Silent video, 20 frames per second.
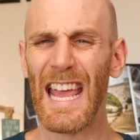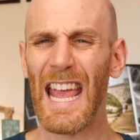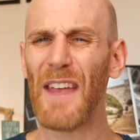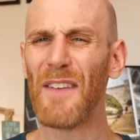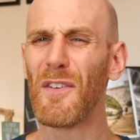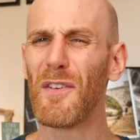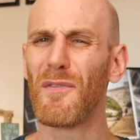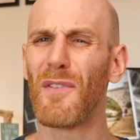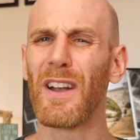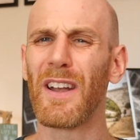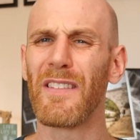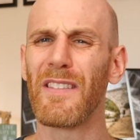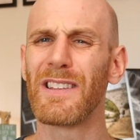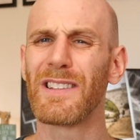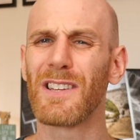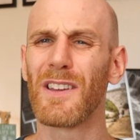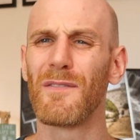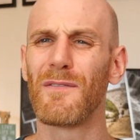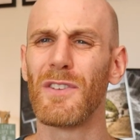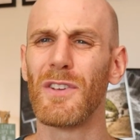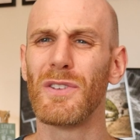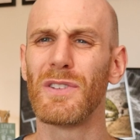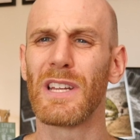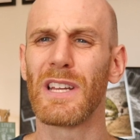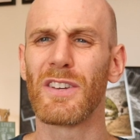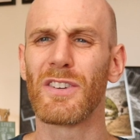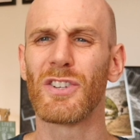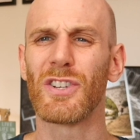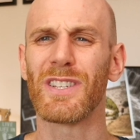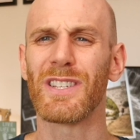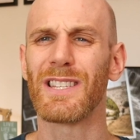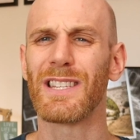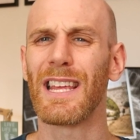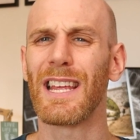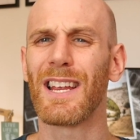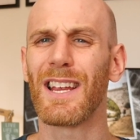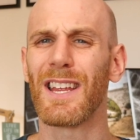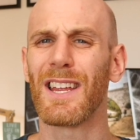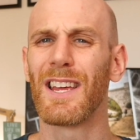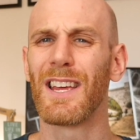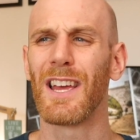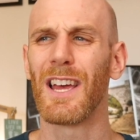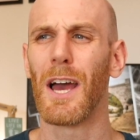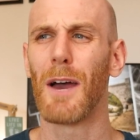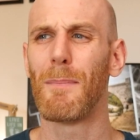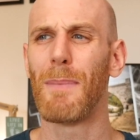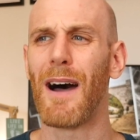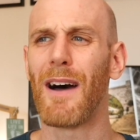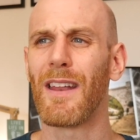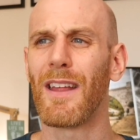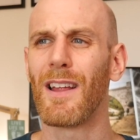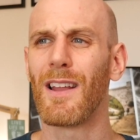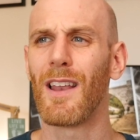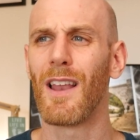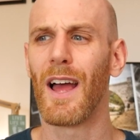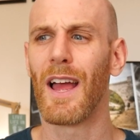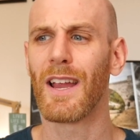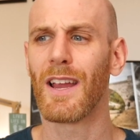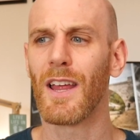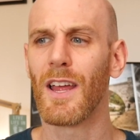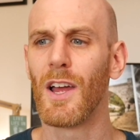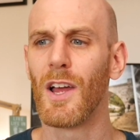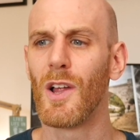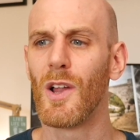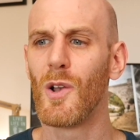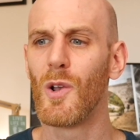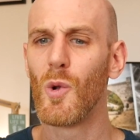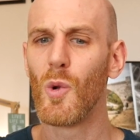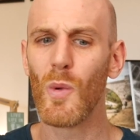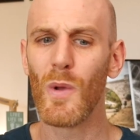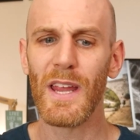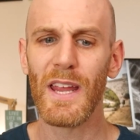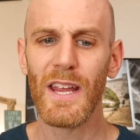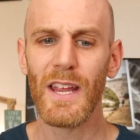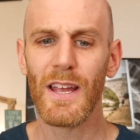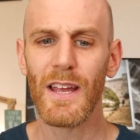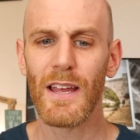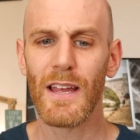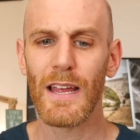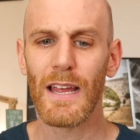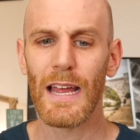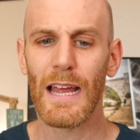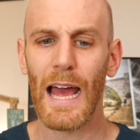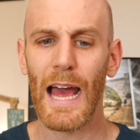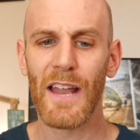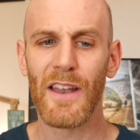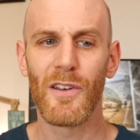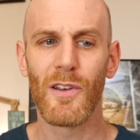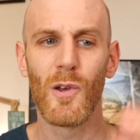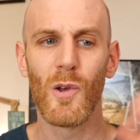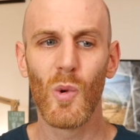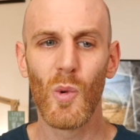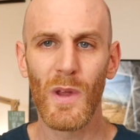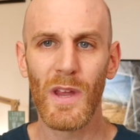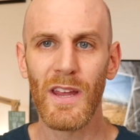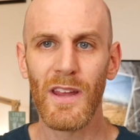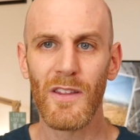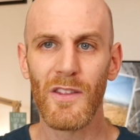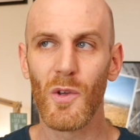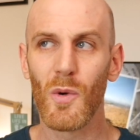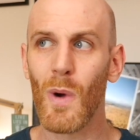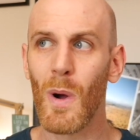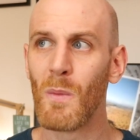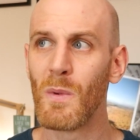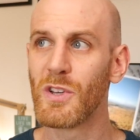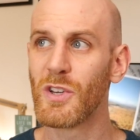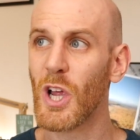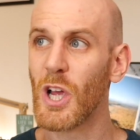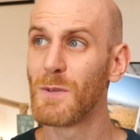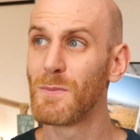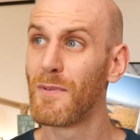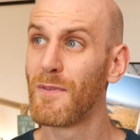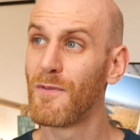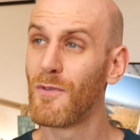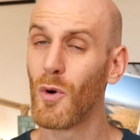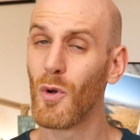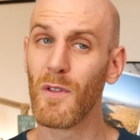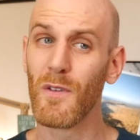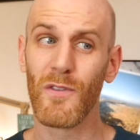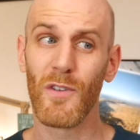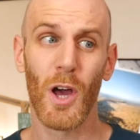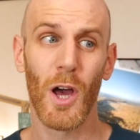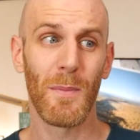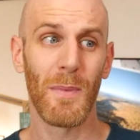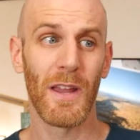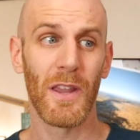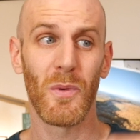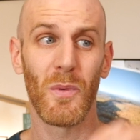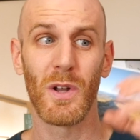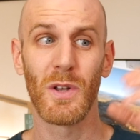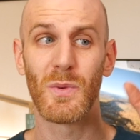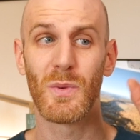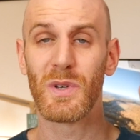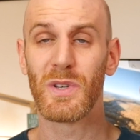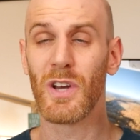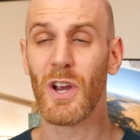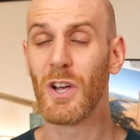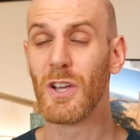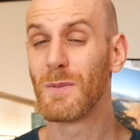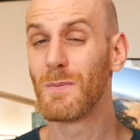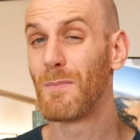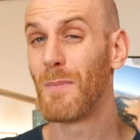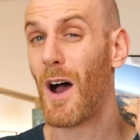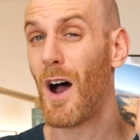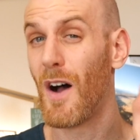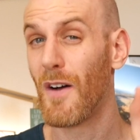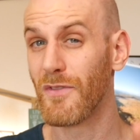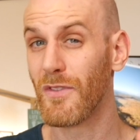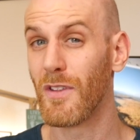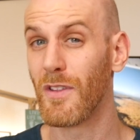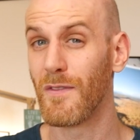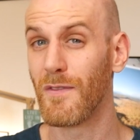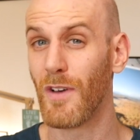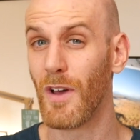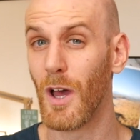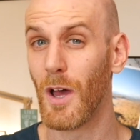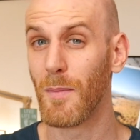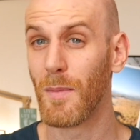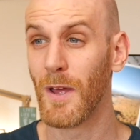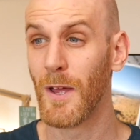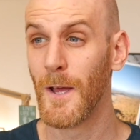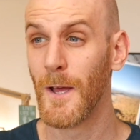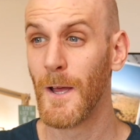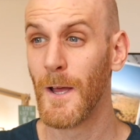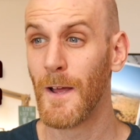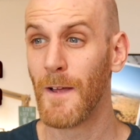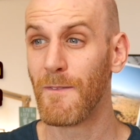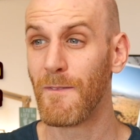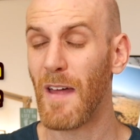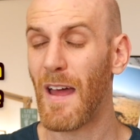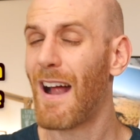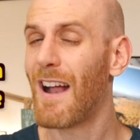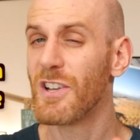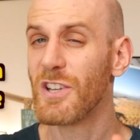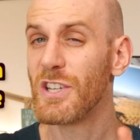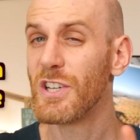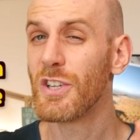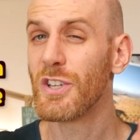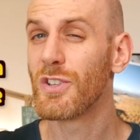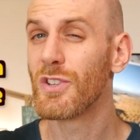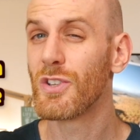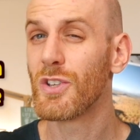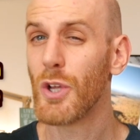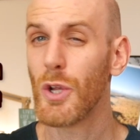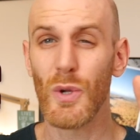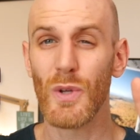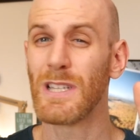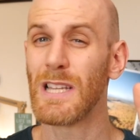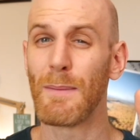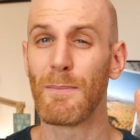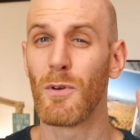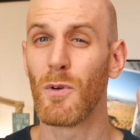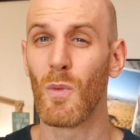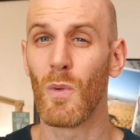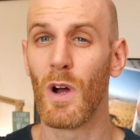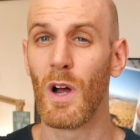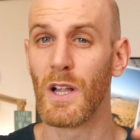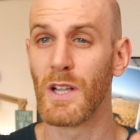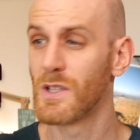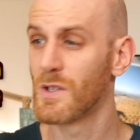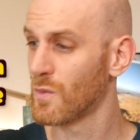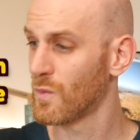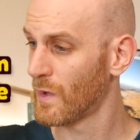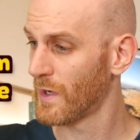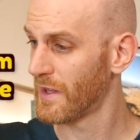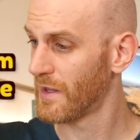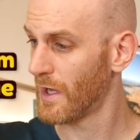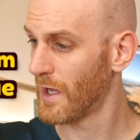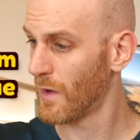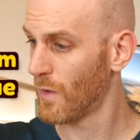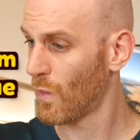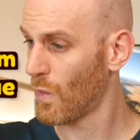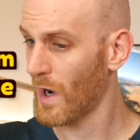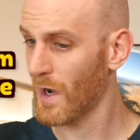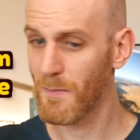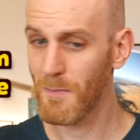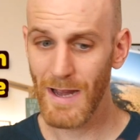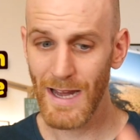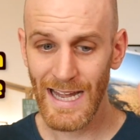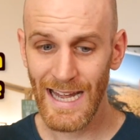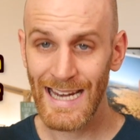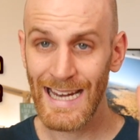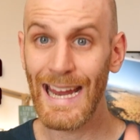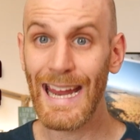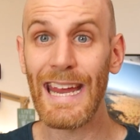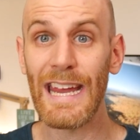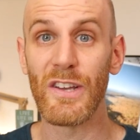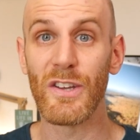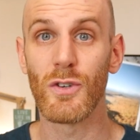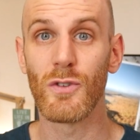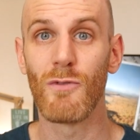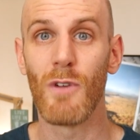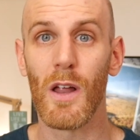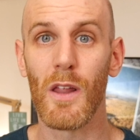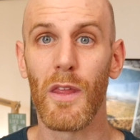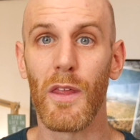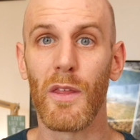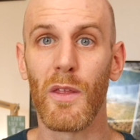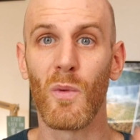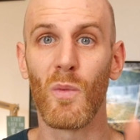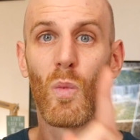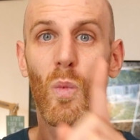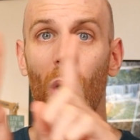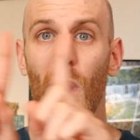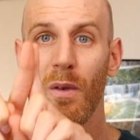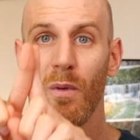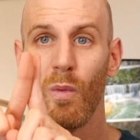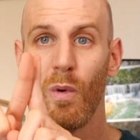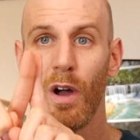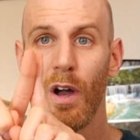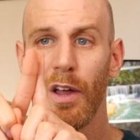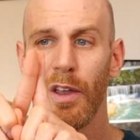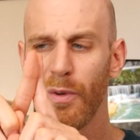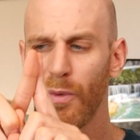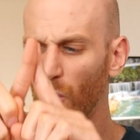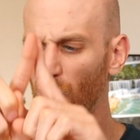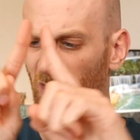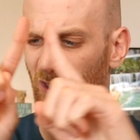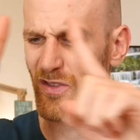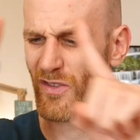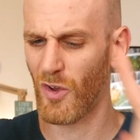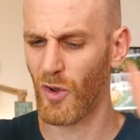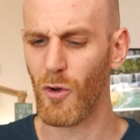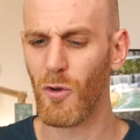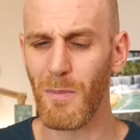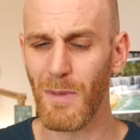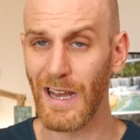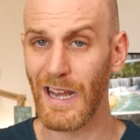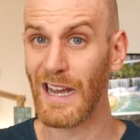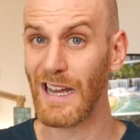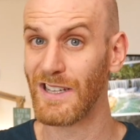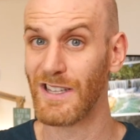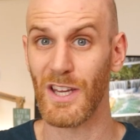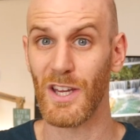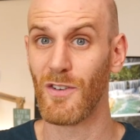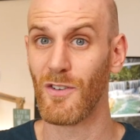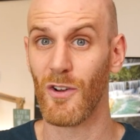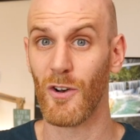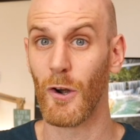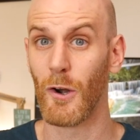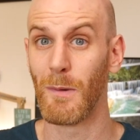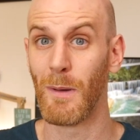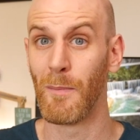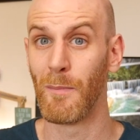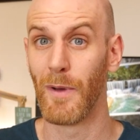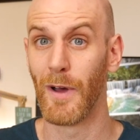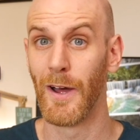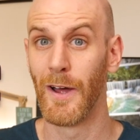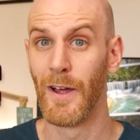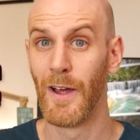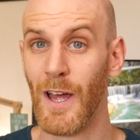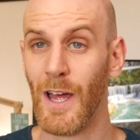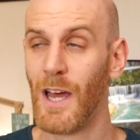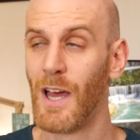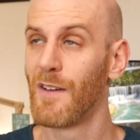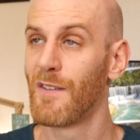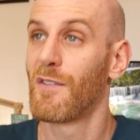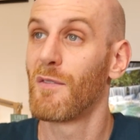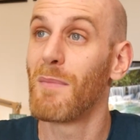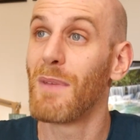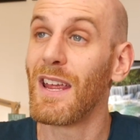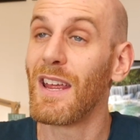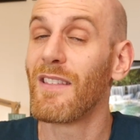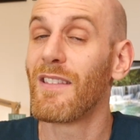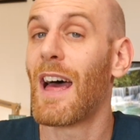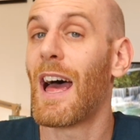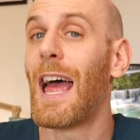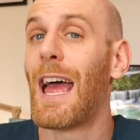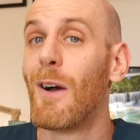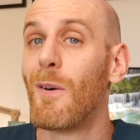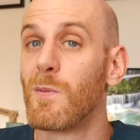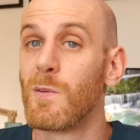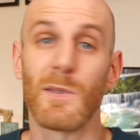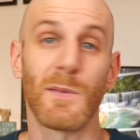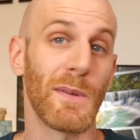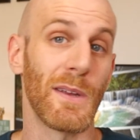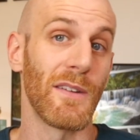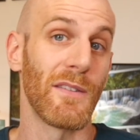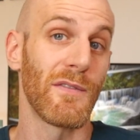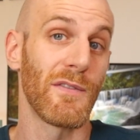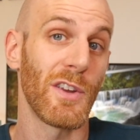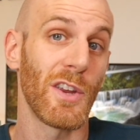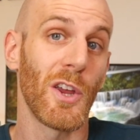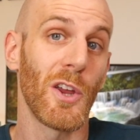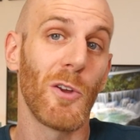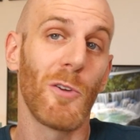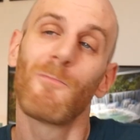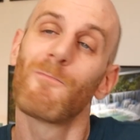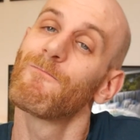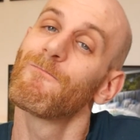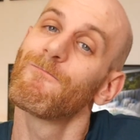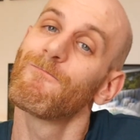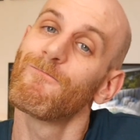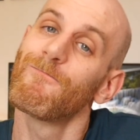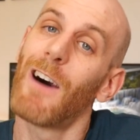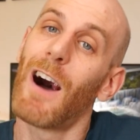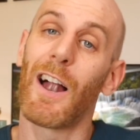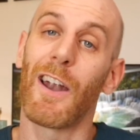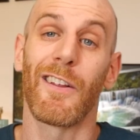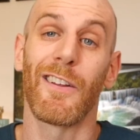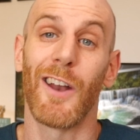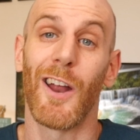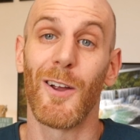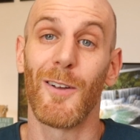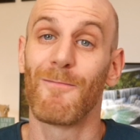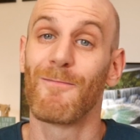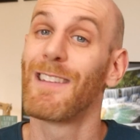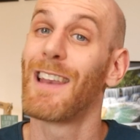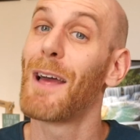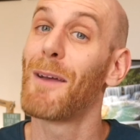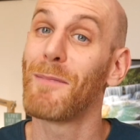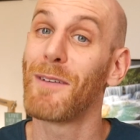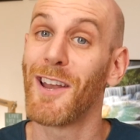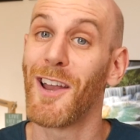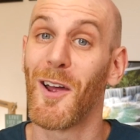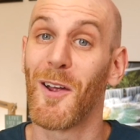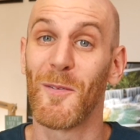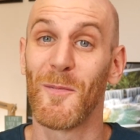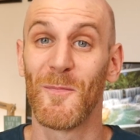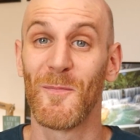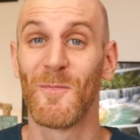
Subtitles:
If you're finding this confusing, just think about it like lui and lui, the one which goes before the verb and the one which goes after the verb. They're actually just two separate words with one meaning each, rather than one word with two meanings that you've got to remember. For me, that helps me. For you, I don't know, let me know.